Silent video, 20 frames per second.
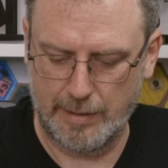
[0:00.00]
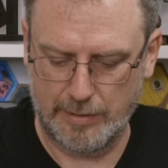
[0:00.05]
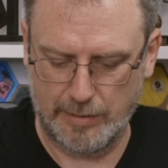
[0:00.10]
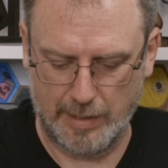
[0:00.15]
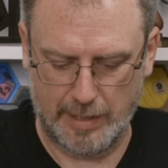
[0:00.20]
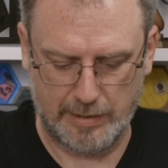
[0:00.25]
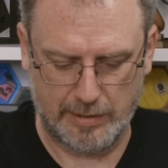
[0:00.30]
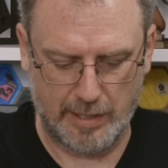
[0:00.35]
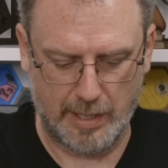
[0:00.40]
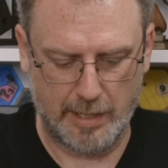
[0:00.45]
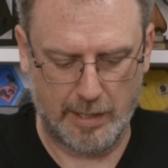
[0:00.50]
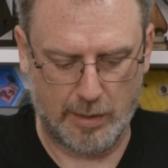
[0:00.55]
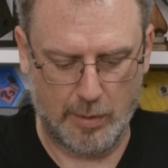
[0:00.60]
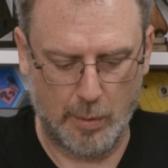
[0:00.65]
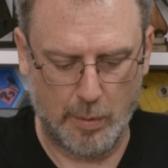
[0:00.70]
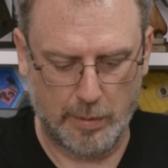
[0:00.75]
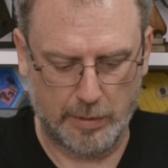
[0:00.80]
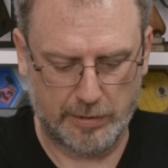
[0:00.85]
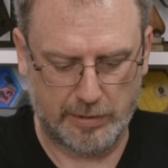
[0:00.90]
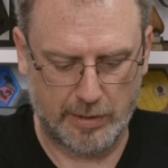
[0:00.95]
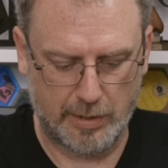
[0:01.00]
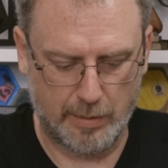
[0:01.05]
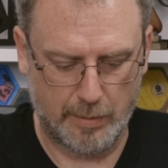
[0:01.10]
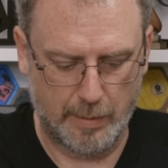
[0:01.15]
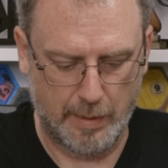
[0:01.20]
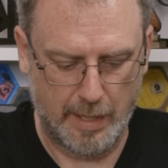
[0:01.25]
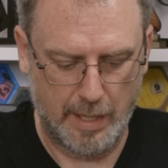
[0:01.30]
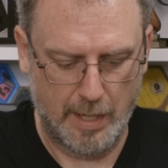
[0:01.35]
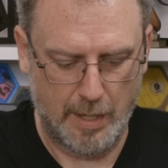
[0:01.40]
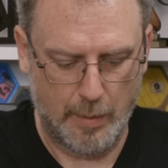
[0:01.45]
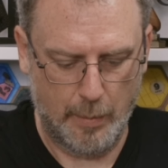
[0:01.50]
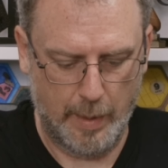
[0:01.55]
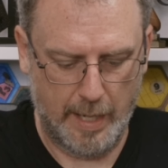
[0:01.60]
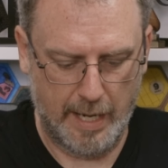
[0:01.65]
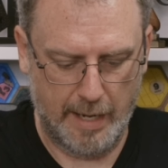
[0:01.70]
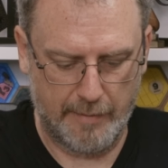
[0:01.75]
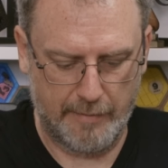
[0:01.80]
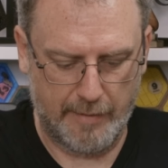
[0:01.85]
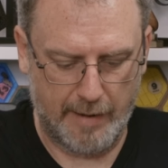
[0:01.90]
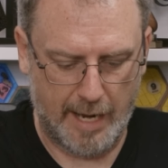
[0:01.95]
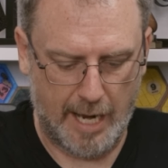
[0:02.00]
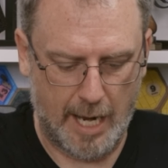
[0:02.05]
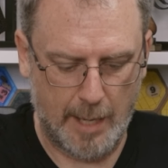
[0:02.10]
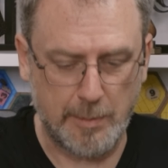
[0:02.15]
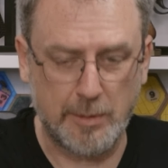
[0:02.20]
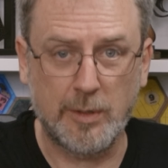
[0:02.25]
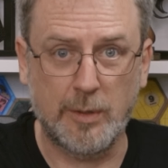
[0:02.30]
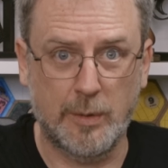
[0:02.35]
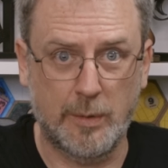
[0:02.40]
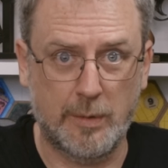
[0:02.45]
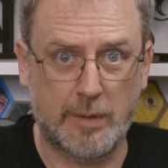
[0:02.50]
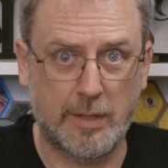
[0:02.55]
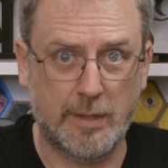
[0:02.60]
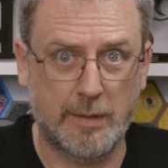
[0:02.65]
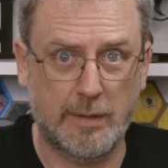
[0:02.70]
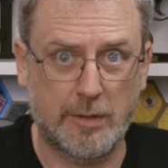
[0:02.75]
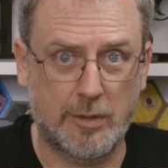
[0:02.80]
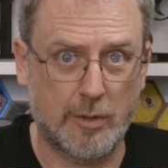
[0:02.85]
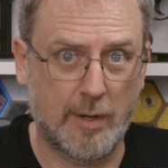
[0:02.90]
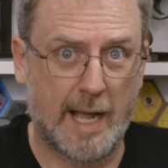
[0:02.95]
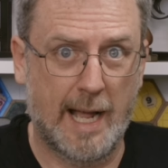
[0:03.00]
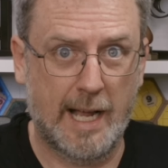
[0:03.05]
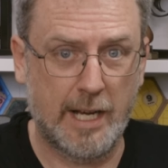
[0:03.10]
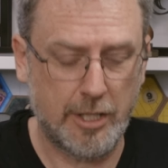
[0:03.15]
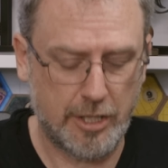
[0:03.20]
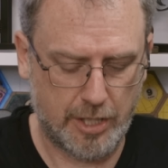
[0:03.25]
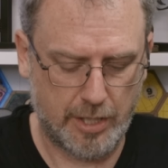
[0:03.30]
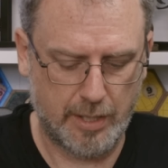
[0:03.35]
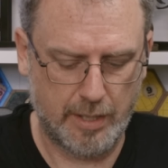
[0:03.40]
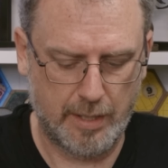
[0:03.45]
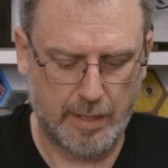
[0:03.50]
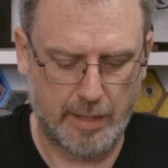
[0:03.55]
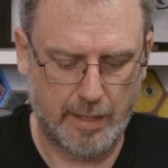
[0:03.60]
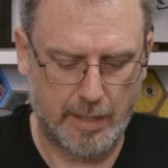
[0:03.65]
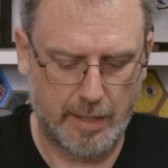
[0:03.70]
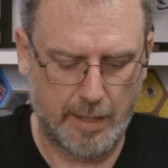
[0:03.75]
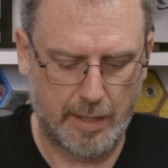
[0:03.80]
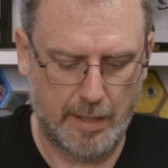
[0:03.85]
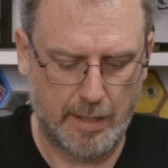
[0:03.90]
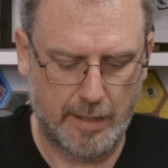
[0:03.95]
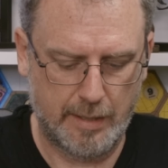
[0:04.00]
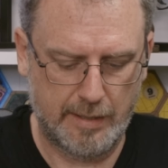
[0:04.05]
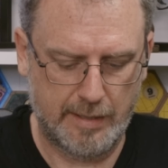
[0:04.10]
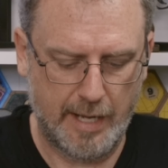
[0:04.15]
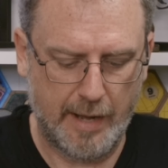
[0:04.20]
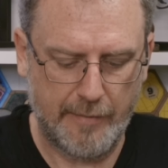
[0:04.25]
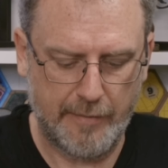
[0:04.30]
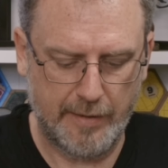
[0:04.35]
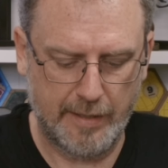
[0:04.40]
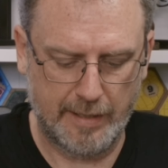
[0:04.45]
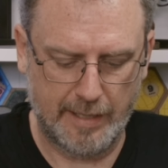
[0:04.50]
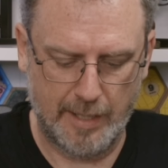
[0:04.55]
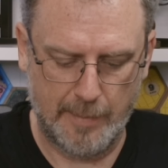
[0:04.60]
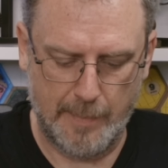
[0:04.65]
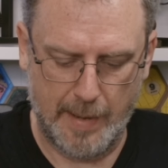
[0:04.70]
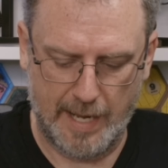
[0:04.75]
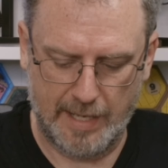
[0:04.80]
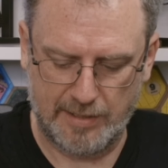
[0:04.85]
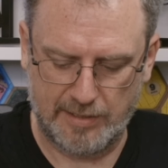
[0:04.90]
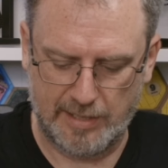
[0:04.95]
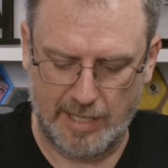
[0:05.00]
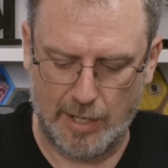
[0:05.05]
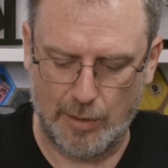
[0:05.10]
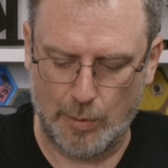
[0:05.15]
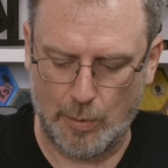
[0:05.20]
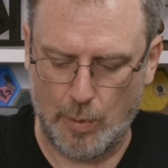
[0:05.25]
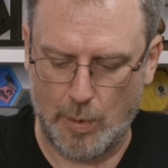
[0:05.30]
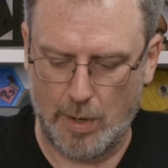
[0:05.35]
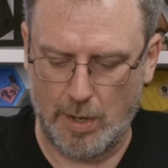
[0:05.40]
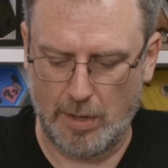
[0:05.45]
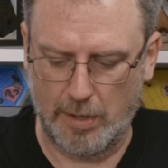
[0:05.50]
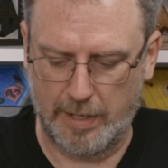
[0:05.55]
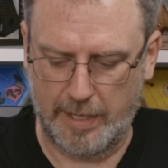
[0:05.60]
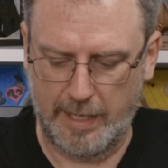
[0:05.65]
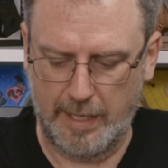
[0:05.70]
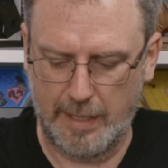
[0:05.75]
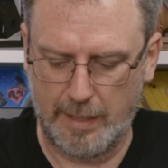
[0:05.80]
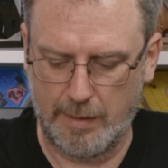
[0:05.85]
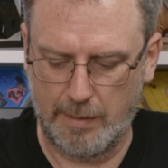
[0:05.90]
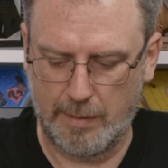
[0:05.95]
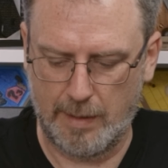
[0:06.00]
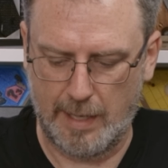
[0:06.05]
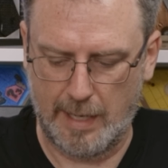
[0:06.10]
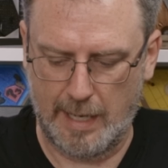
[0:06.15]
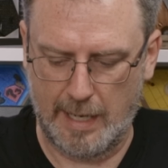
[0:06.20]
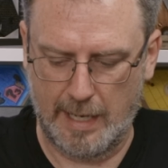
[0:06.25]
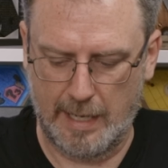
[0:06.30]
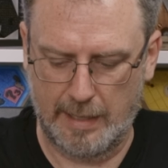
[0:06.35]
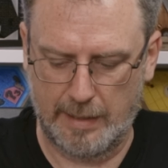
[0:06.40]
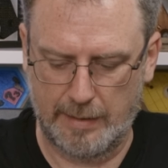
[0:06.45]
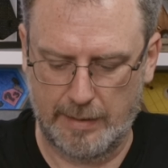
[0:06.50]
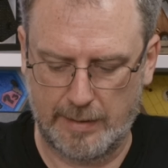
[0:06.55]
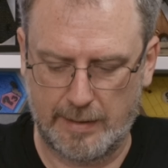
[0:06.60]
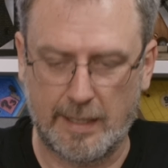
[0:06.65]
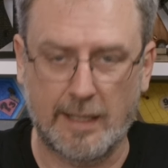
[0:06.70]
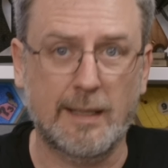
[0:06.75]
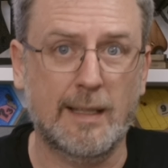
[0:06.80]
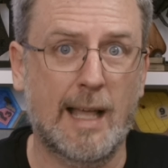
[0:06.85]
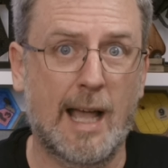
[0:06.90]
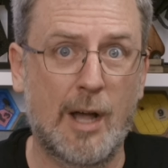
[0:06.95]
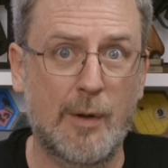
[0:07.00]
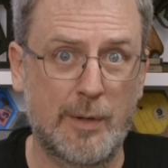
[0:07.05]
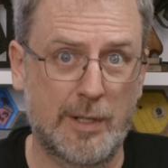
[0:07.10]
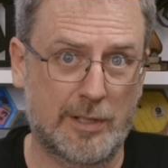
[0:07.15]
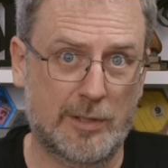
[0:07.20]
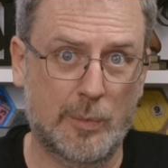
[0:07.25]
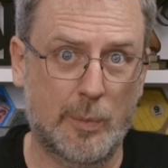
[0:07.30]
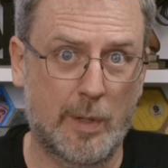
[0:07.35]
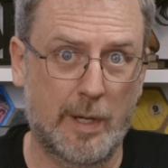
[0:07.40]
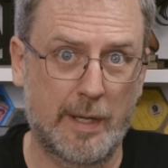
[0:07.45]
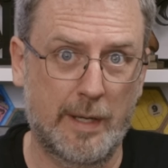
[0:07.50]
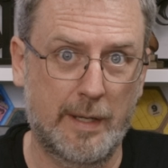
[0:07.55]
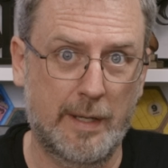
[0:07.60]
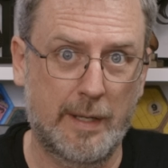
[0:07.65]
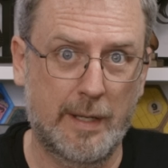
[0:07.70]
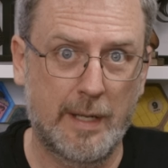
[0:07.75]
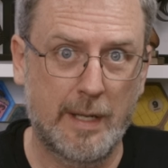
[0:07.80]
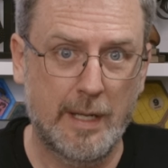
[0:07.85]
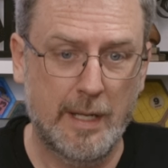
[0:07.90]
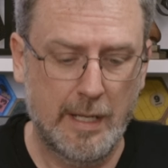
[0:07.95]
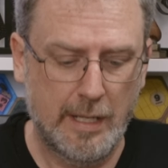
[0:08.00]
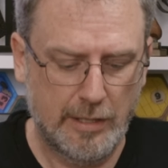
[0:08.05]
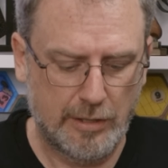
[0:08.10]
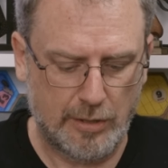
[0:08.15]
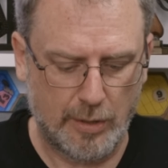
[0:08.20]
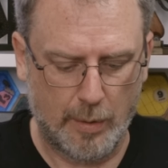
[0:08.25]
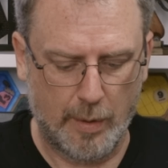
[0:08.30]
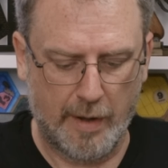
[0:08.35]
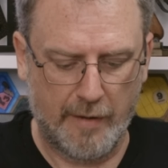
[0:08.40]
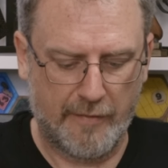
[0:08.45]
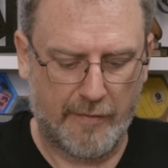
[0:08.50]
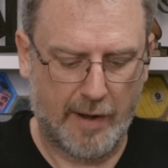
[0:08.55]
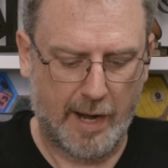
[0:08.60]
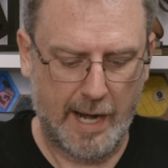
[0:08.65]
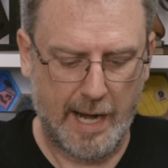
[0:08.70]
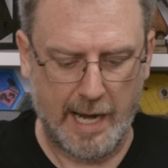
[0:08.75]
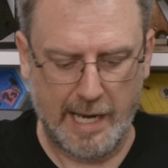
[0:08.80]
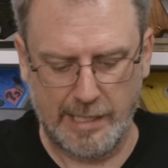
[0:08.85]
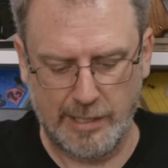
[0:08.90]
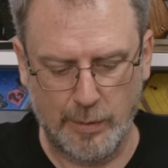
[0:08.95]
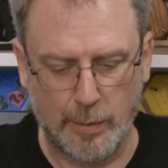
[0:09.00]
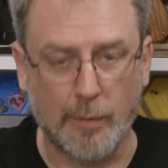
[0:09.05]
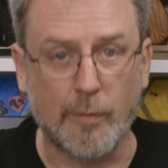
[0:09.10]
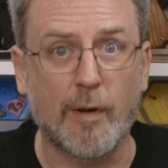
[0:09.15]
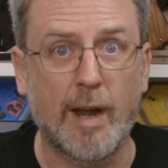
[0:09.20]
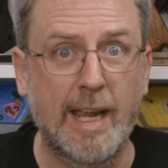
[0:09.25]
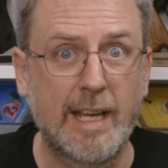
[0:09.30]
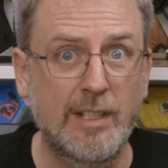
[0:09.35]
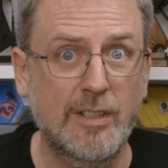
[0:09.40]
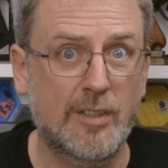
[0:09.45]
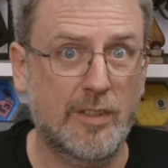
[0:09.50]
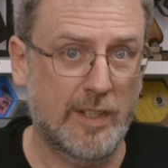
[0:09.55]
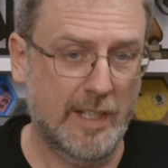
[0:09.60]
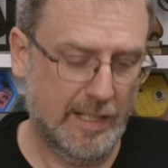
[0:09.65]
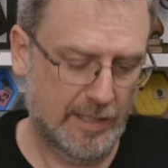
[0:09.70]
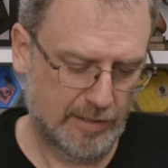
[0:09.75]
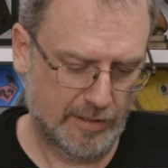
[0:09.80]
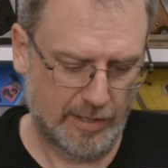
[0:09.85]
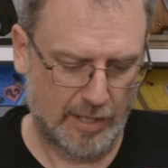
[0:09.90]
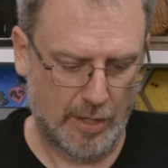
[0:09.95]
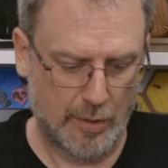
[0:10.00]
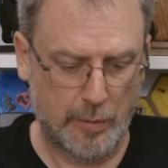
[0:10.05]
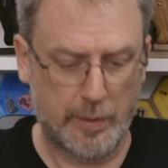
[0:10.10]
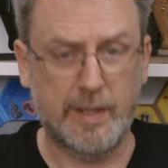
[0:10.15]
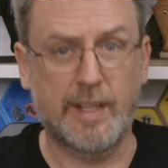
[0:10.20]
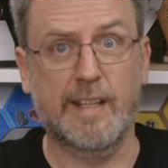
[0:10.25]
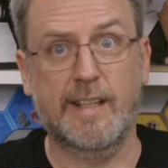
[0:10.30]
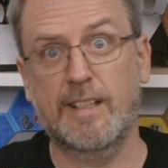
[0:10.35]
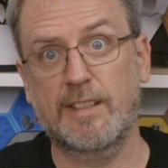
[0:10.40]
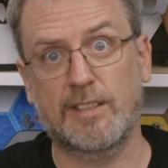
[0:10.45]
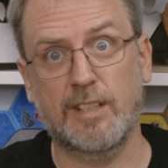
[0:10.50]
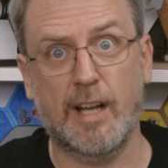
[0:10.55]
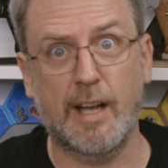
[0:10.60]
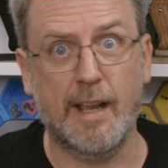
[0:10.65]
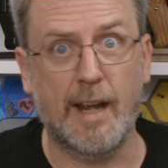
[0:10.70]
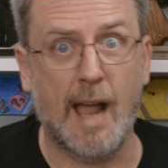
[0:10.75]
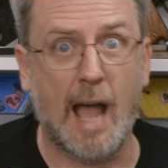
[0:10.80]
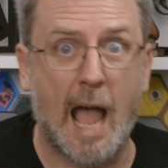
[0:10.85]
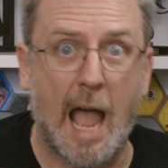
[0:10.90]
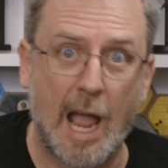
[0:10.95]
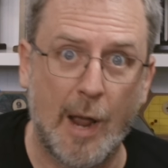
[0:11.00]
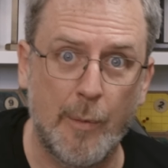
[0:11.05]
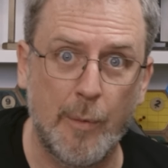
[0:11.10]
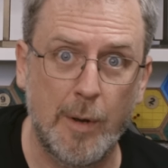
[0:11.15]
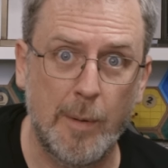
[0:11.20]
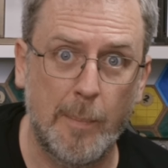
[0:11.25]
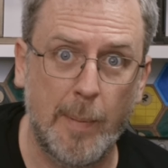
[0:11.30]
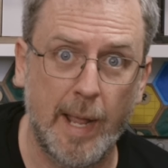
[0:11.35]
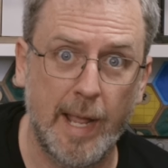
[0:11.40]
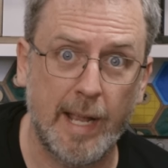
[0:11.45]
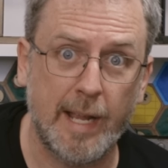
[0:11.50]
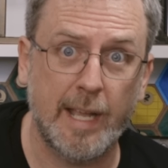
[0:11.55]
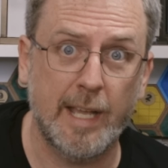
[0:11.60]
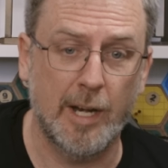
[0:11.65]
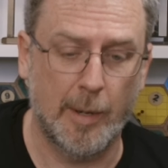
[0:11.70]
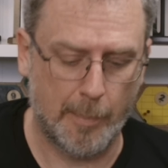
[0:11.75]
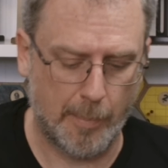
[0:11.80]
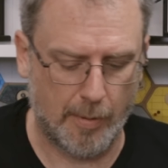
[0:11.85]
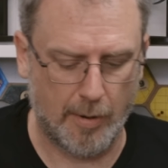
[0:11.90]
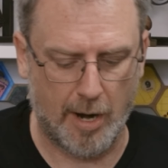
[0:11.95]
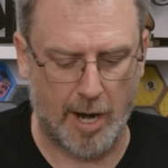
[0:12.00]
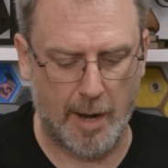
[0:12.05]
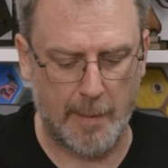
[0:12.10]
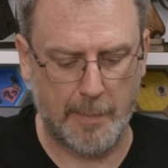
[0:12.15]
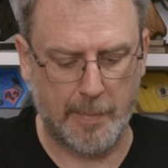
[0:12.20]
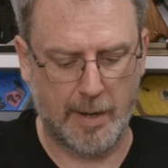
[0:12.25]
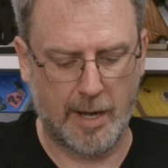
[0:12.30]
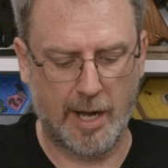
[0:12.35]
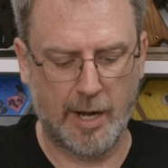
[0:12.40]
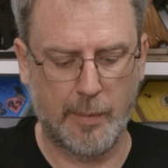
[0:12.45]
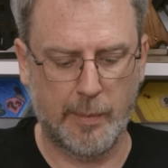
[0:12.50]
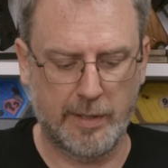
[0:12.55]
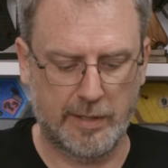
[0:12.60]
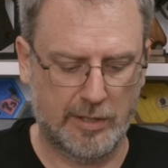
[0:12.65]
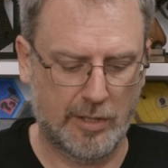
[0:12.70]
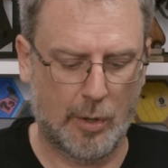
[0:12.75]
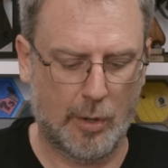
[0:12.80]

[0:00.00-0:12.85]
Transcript: So that's kind of cool. So we have absolute trash, definitely best sound quality, and the loudest one. So if I had to arrange these though in the design I would pick in a prop, I would